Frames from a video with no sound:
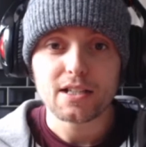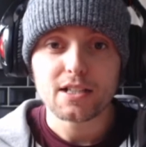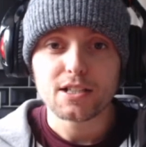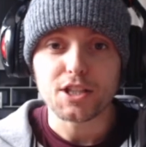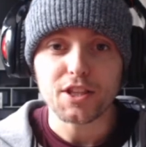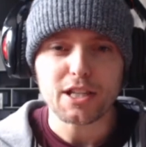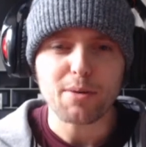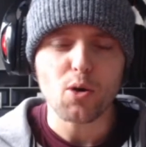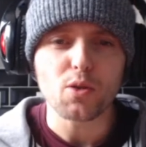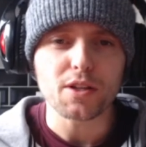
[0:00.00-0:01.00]
you're thinking about
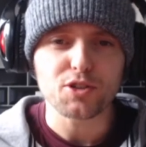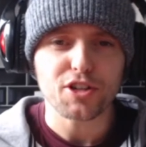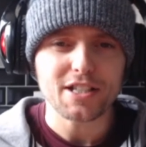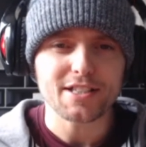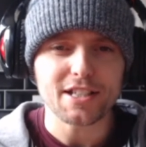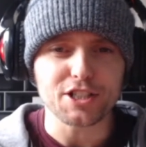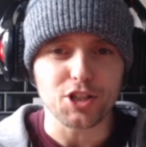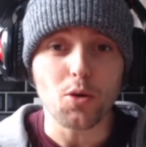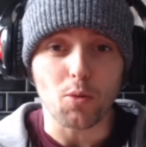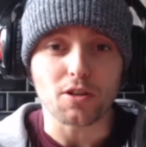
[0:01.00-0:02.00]
all the traits that you
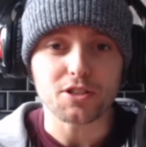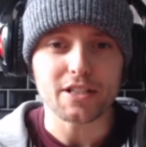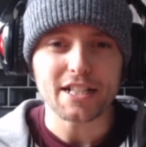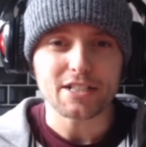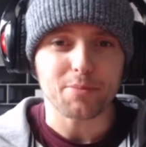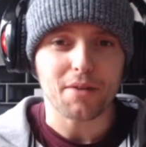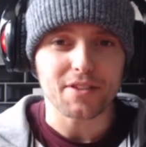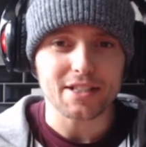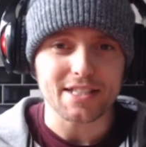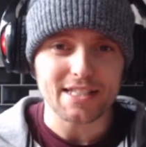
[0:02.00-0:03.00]
don't want, so you end up
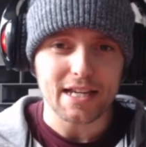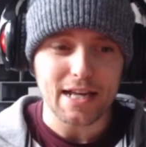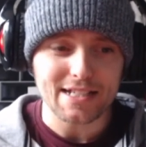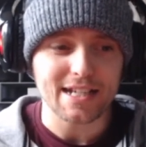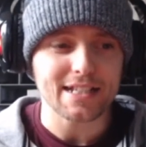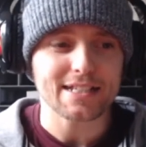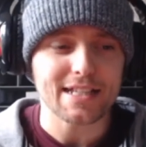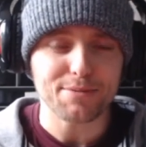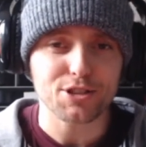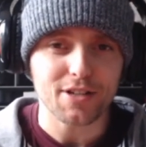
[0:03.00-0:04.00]
having exactly the
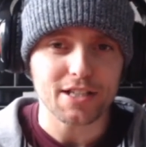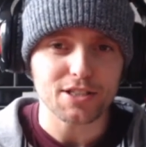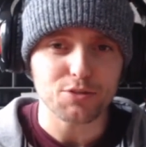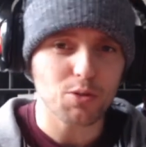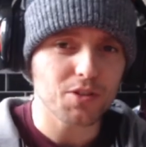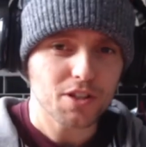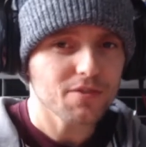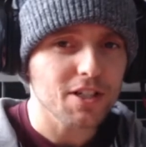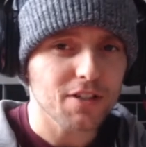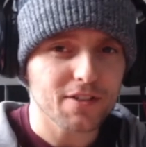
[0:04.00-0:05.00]
same traits as what the other
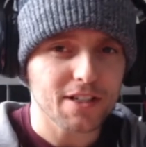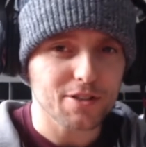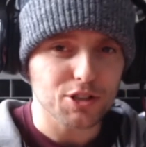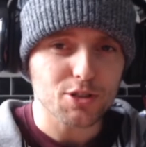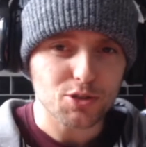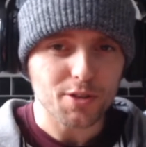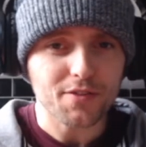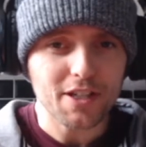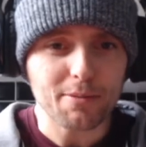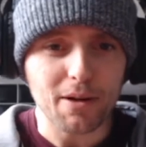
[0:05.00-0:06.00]
girlfriend had, because that's all you're
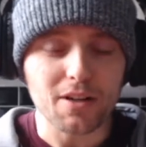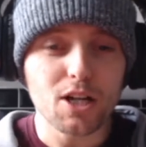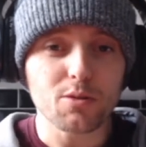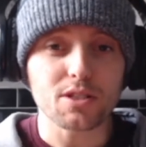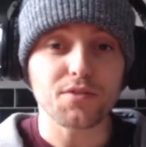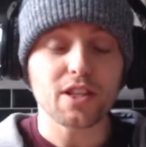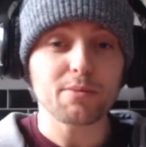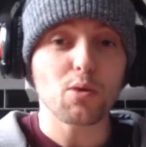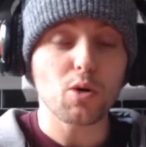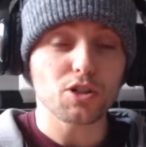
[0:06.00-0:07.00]
thinking about. Whereas if you're thinking
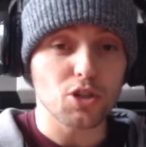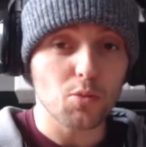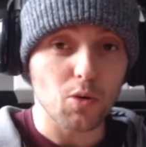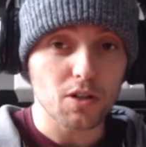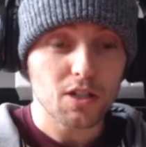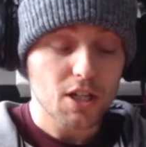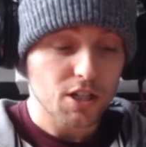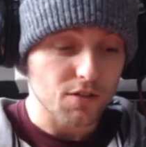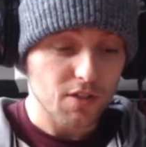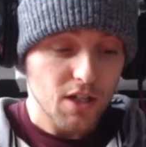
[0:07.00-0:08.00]
about what I don't want,
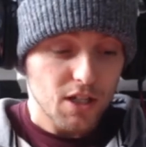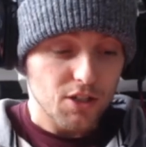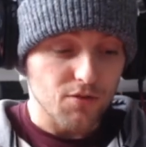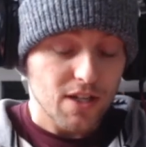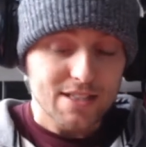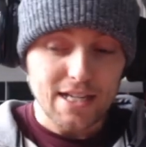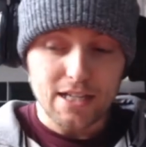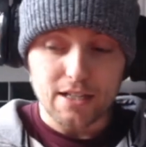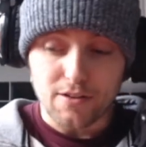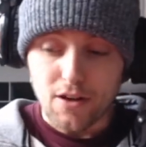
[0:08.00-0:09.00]
you've
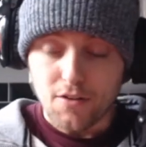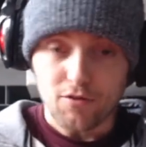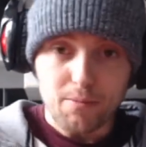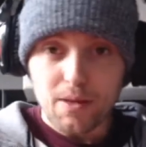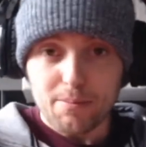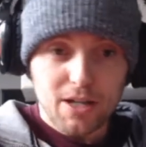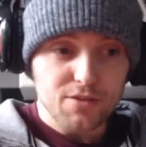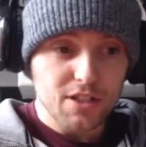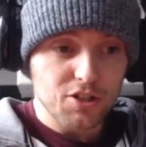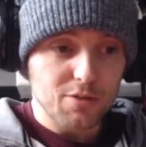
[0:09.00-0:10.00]
taken from that past
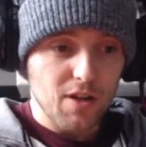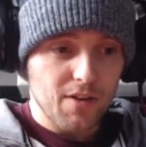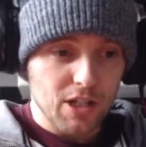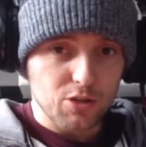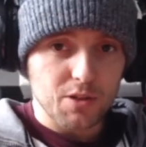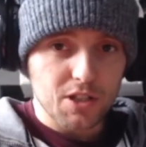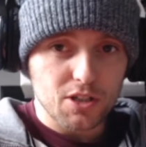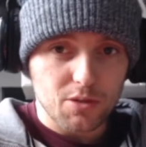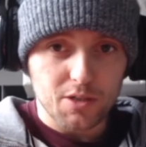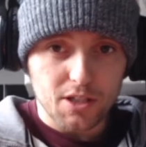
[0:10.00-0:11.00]
relationship, right, I don't want this, I
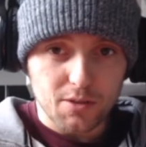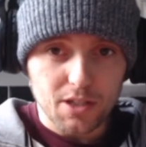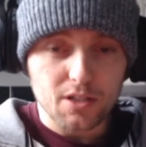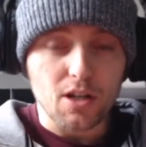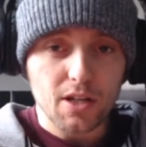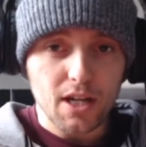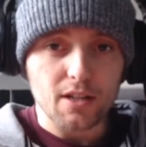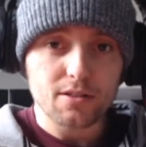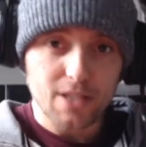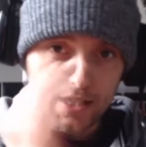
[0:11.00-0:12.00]
don't want that, I don't want, okay,
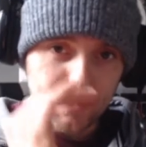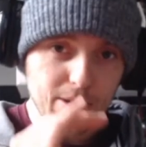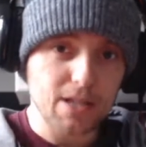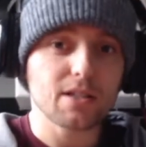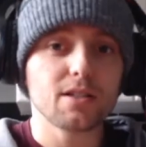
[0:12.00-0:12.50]
take that back.